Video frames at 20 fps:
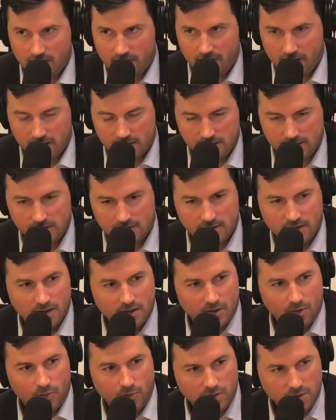and thus
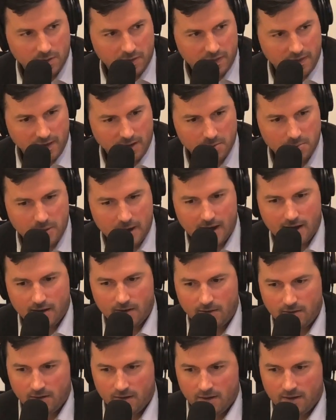when you think
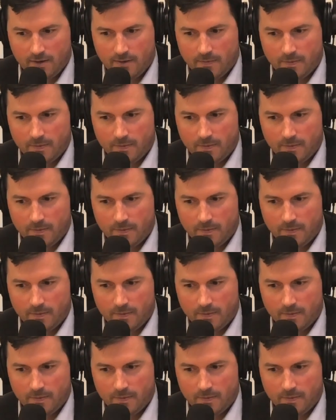about